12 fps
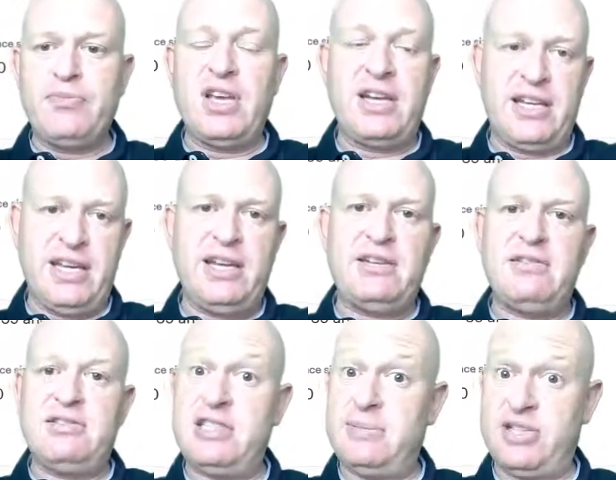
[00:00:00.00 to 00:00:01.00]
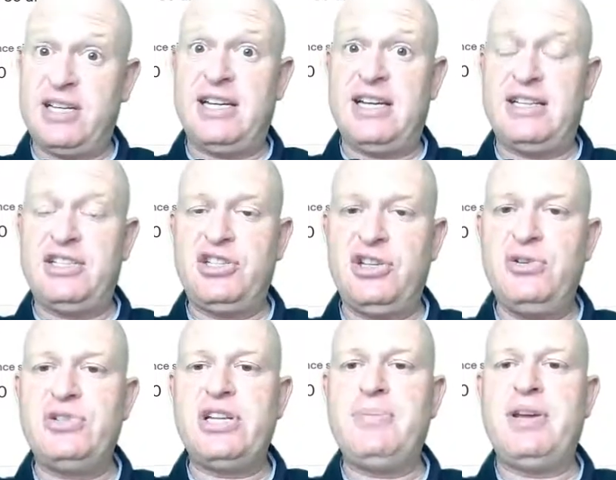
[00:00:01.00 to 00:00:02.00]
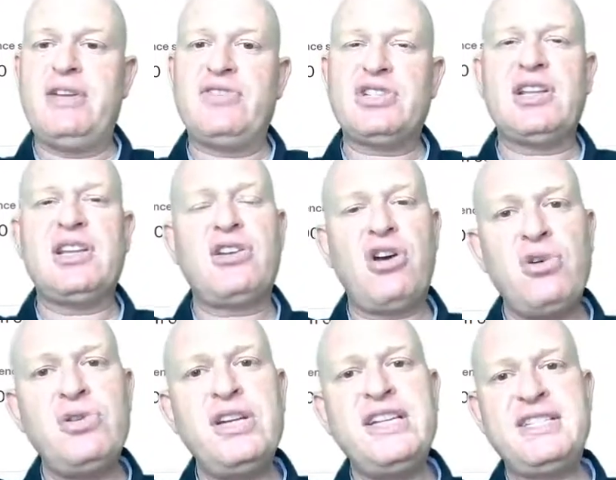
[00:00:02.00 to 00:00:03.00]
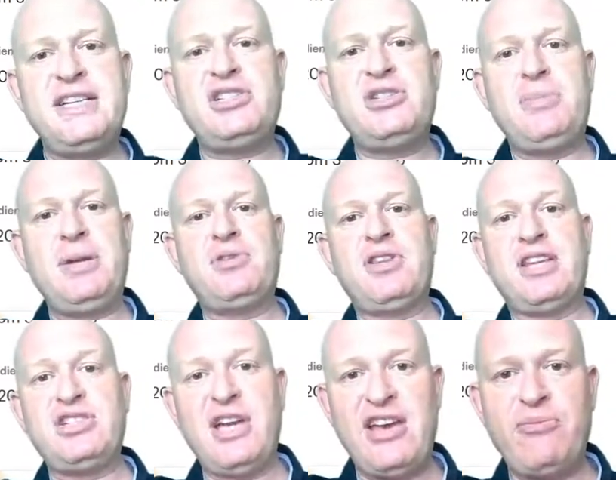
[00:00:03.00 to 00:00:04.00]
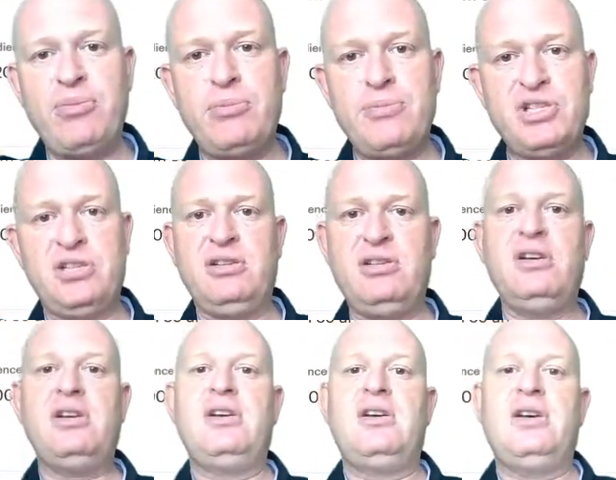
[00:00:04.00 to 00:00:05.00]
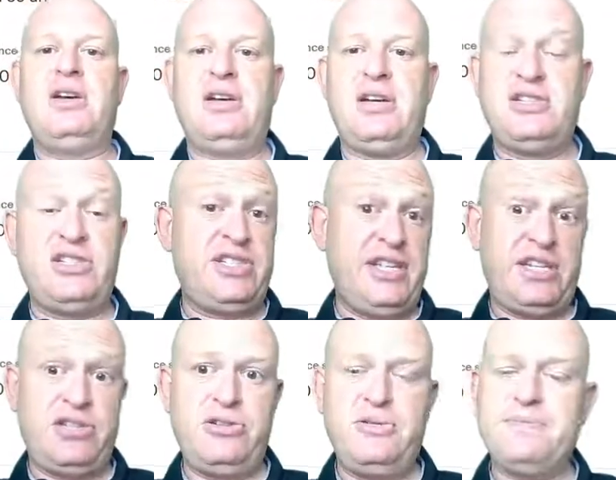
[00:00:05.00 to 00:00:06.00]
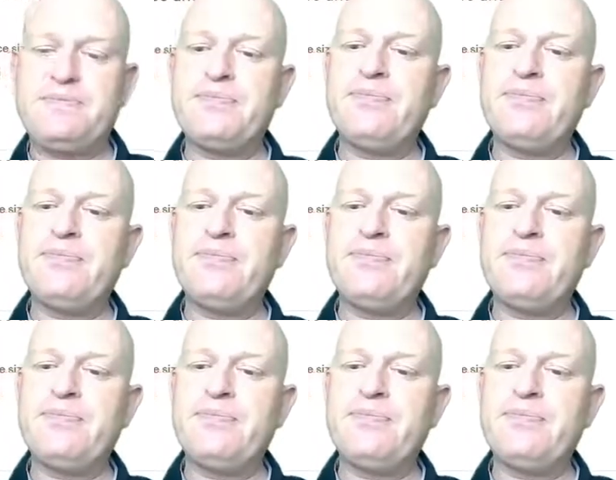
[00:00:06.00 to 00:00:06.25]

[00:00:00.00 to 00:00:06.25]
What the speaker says: And again, subject line is hugely beneficial, and only send to people that you have permission to send to.